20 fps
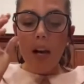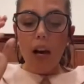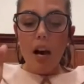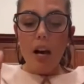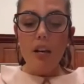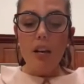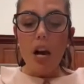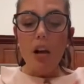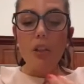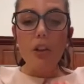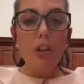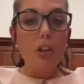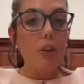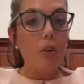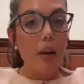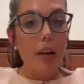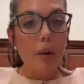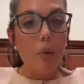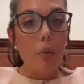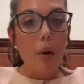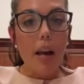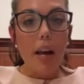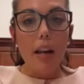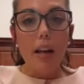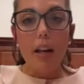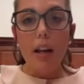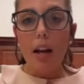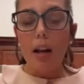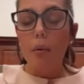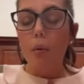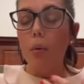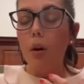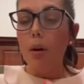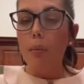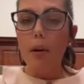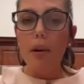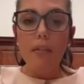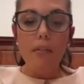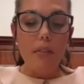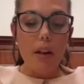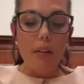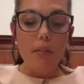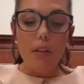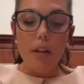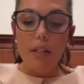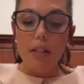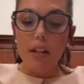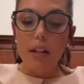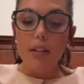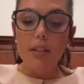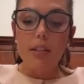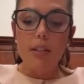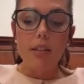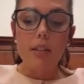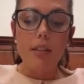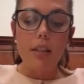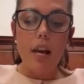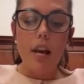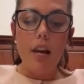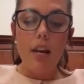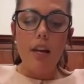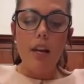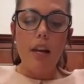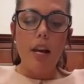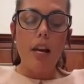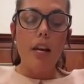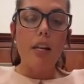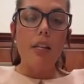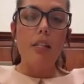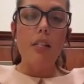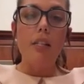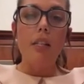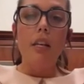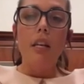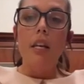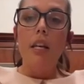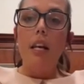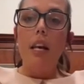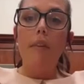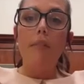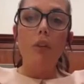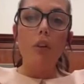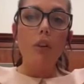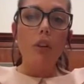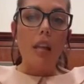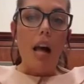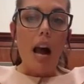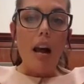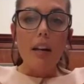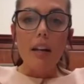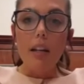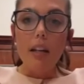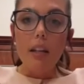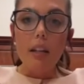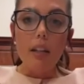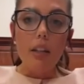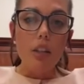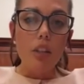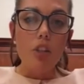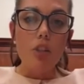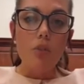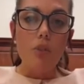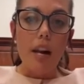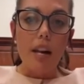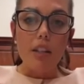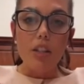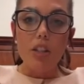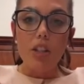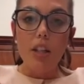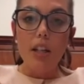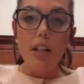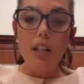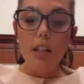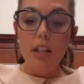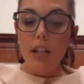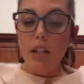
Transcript: Another great way, and one of my favorite things to say, is if you're lacking clear direction,